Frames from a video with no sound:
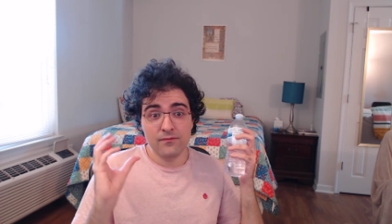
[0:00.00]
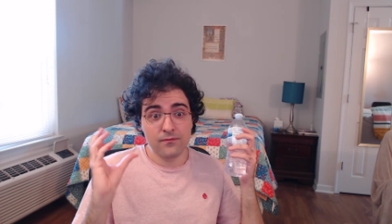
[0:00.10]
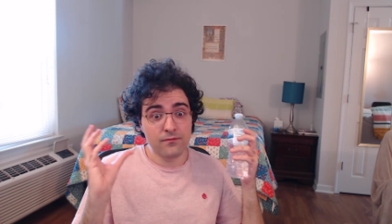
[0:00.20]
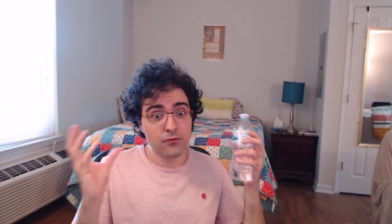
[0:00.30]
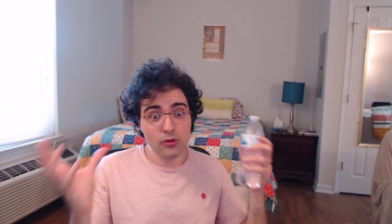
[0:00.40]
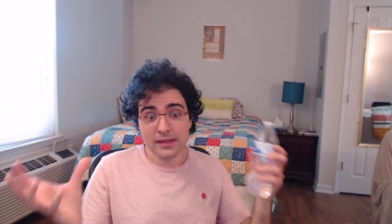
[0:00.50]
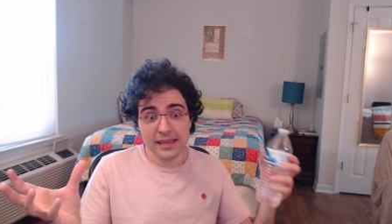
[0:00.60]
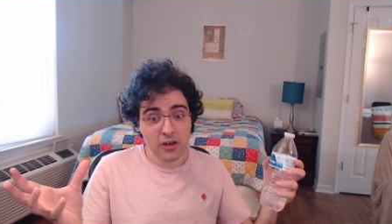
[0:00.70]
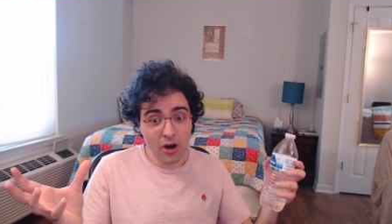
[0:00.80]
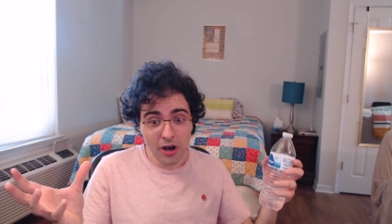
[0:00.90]
fully
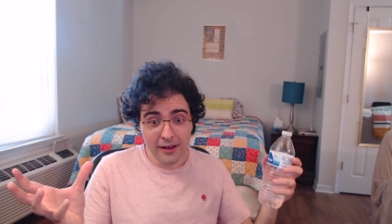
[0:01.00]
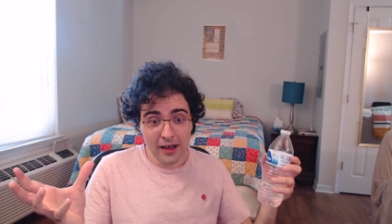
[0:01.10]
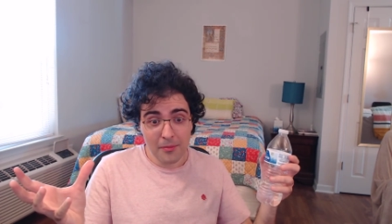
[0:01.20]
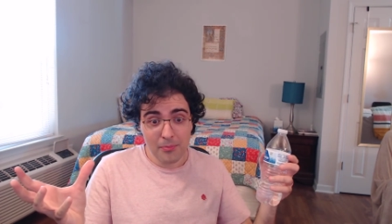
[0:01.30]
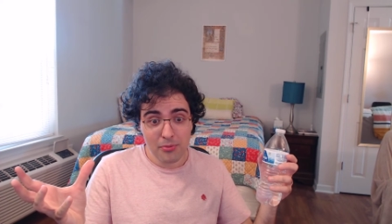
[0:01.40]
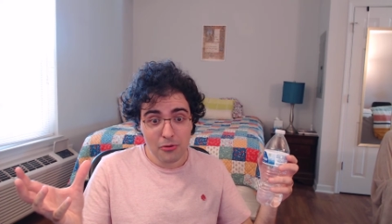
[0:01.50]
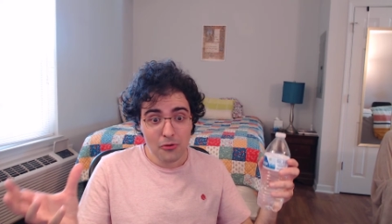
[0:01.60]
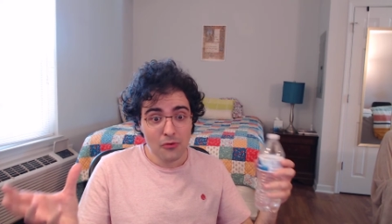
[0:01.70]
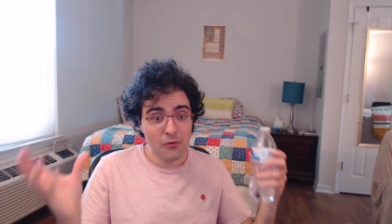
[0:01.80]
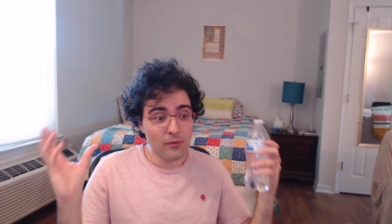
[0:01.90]
caught up
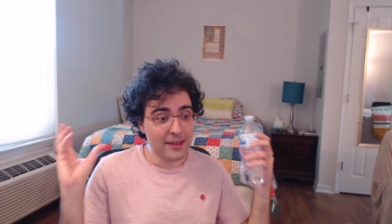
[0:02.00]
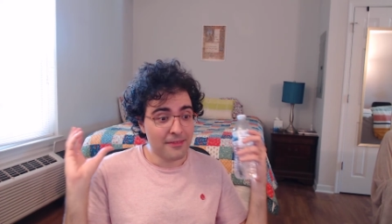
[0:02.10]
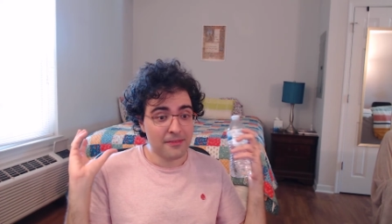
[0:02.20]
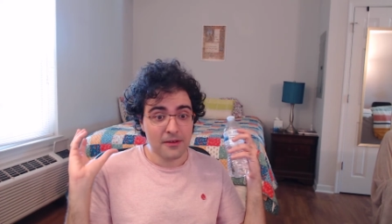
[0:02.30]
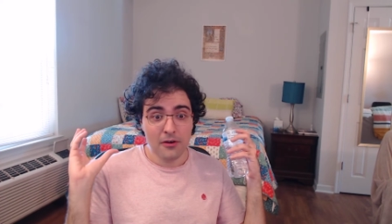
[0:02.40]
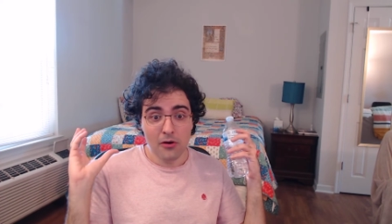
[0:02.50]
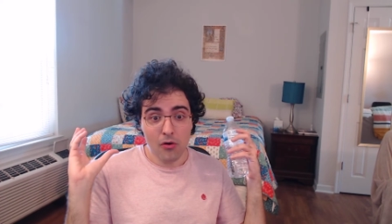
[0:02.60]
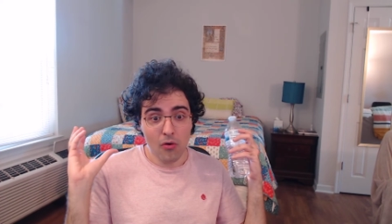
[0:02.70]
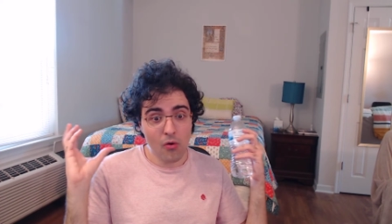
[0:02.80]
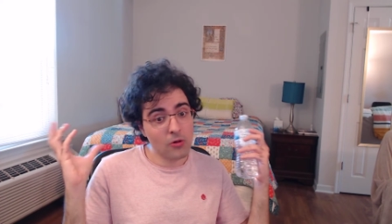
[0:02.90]
with
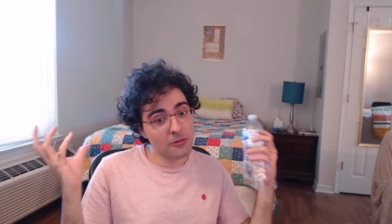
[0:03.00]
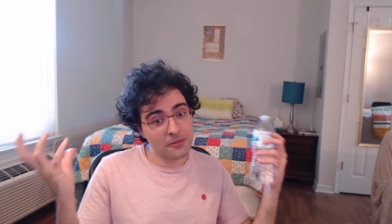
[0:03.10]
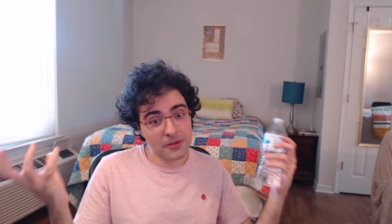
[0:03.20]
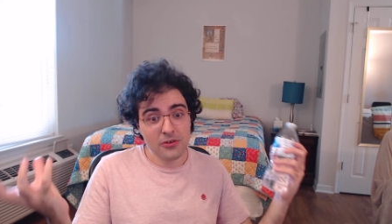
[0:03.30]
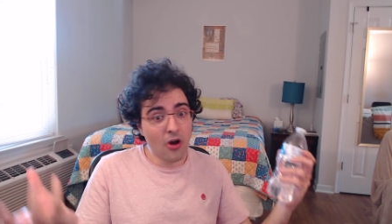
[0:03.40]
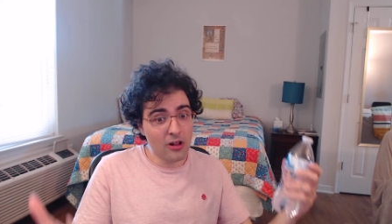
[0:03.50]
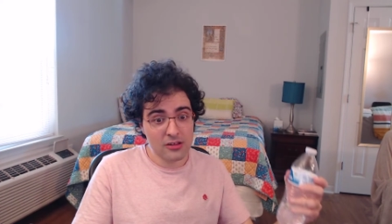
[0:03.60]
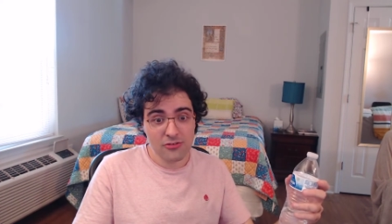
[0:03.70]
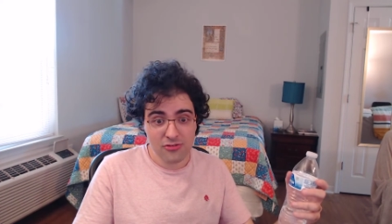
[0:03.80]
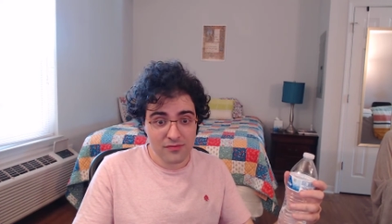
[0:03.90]
all the
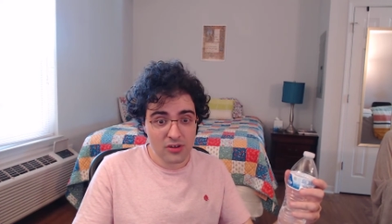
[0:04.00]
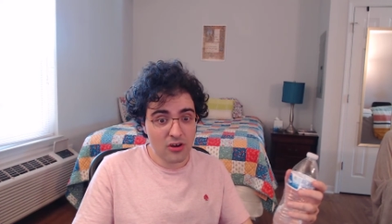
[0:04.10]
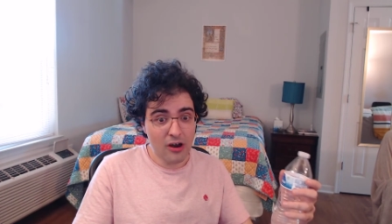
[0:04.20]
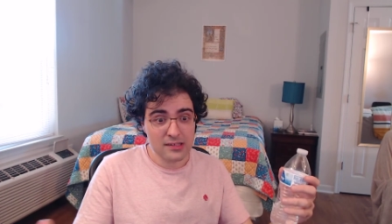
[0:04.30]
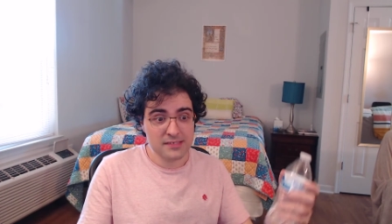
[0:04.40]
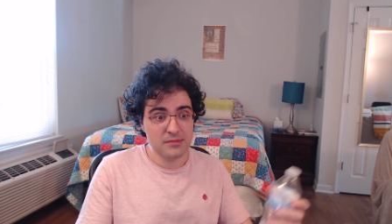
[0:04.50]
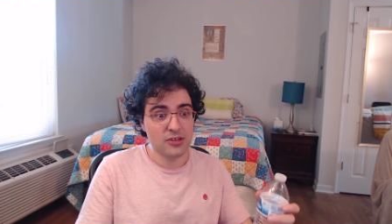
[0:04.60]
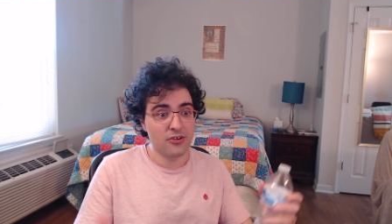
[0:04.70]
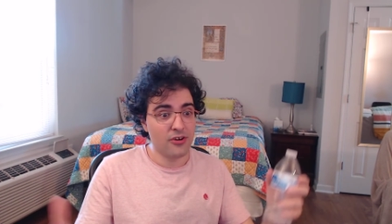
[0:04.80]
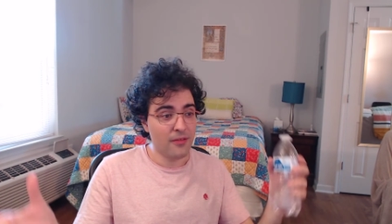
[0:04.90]
knowledge of the
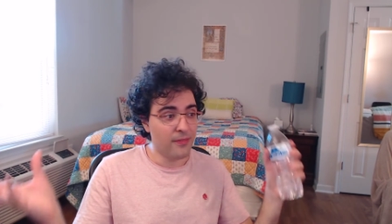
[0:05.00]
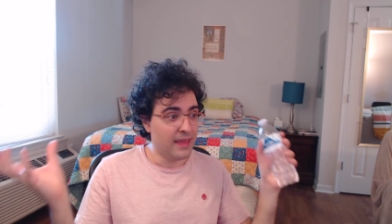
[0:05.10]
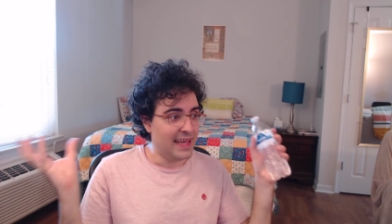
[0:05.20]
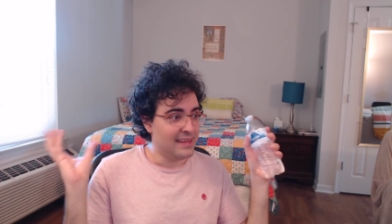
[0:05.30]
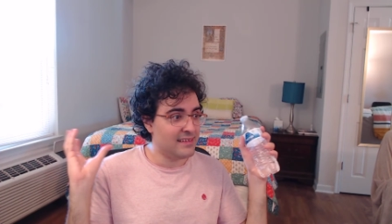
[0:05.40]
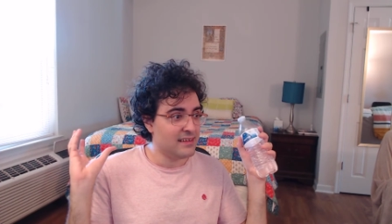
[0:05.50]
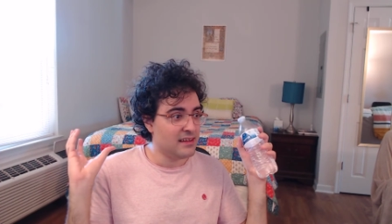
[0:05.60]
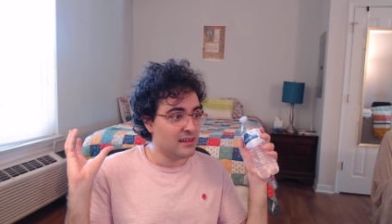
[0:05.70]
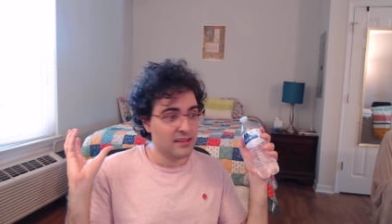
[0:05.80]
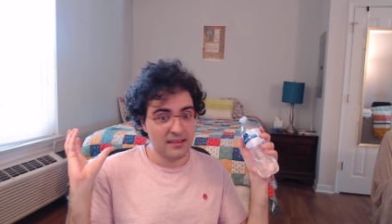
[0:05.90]
Cosmere that
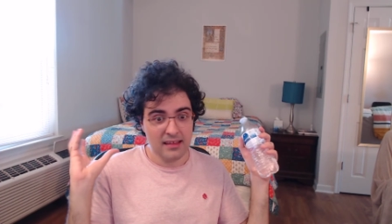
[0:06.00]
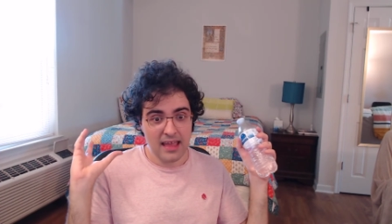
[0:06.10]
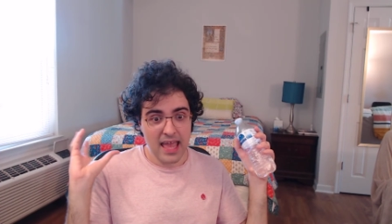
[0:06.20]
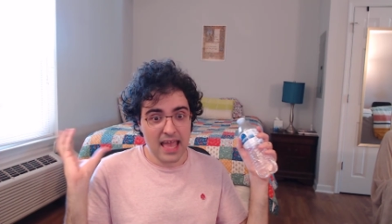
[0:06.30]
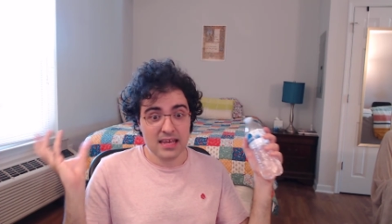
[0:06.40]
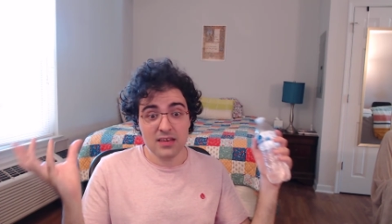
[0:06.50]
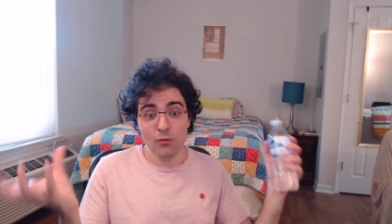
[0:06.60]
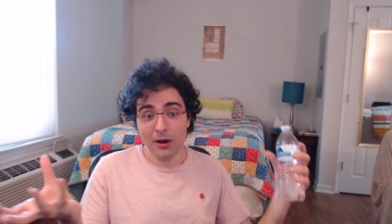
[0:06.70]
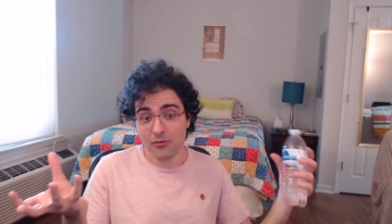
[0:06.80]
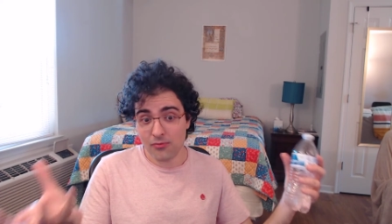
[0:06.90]

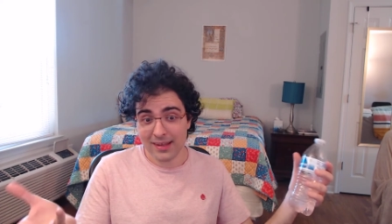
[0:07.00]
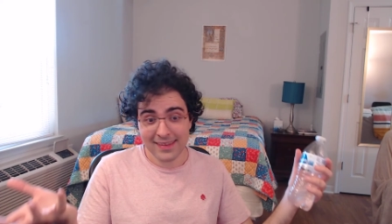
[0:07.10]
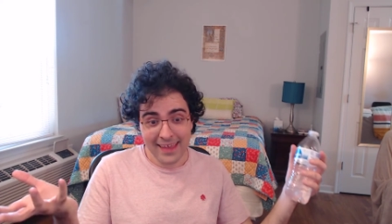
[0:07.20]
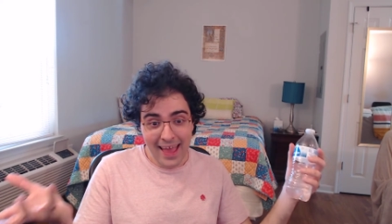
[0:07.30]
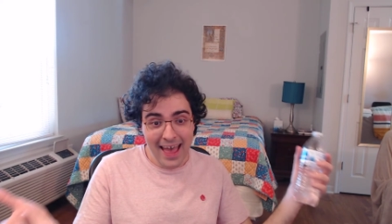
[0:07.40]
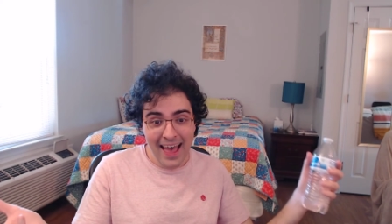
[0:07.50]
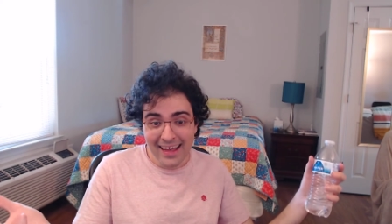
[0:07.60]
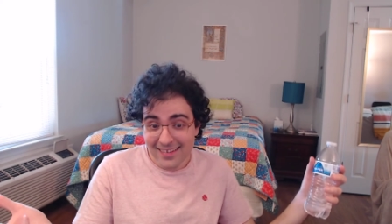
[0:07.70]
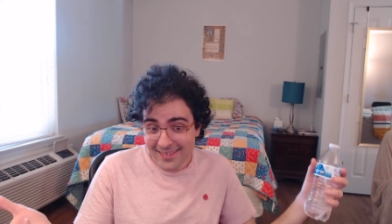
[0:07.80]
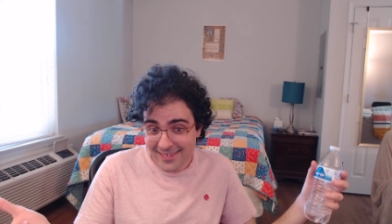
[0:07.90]
anyone really
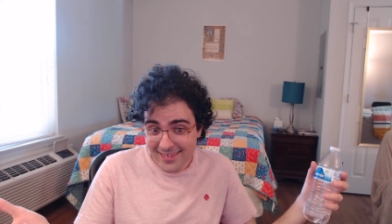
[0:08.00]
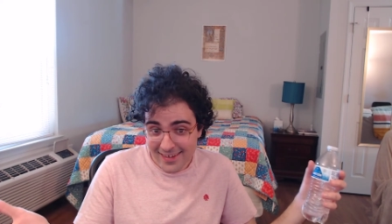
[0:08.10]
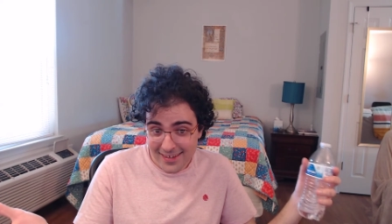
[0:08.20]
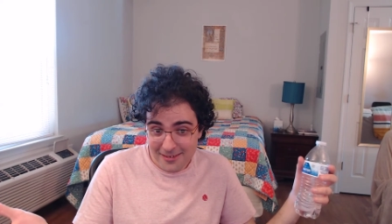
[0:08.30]
has,